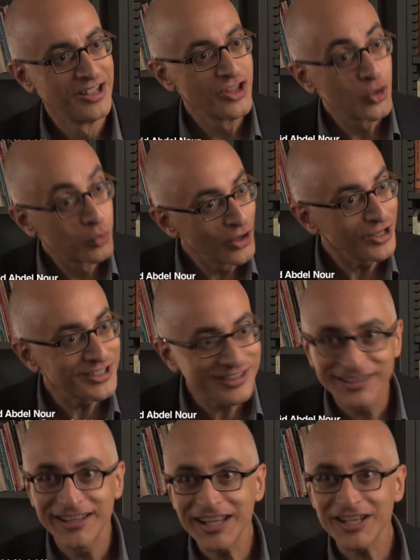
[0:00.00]
The world
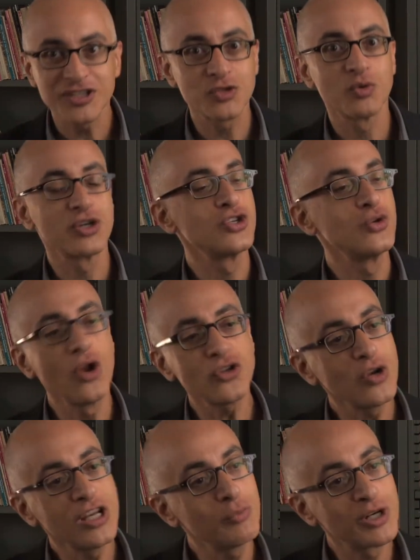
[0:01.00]
thinks we're not
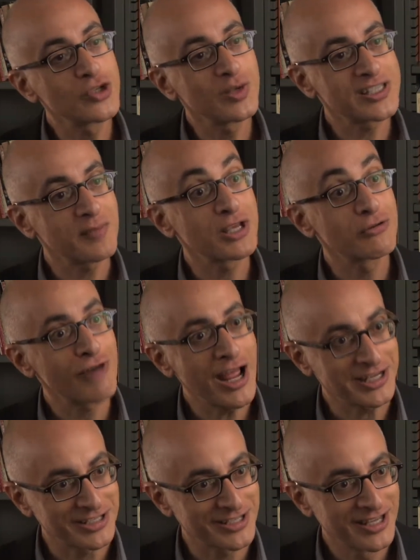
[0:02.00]
only doing something
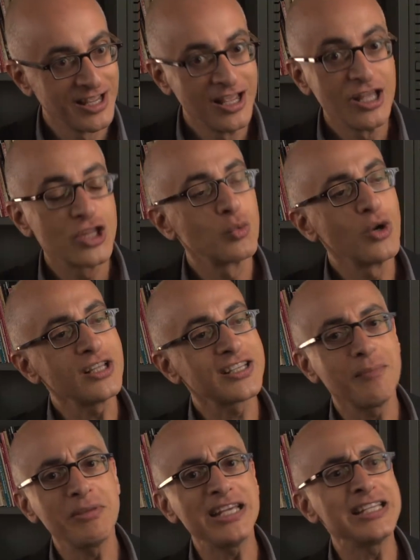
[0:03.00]
right, the world
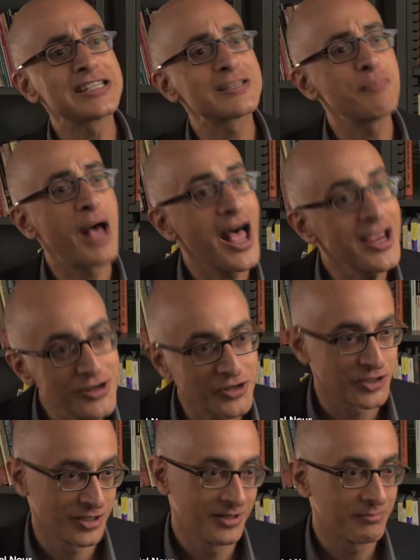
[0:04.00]
can be
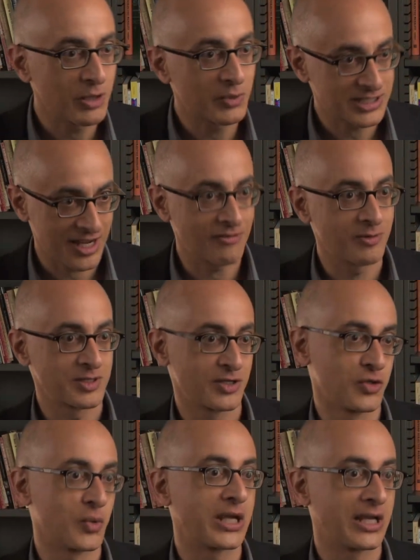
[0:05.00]
inspired by what Arabs are
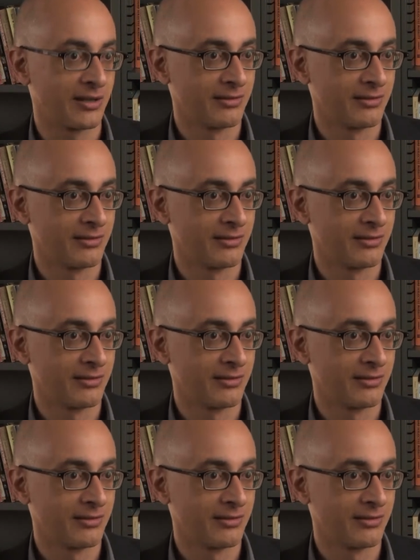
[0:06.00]
doing.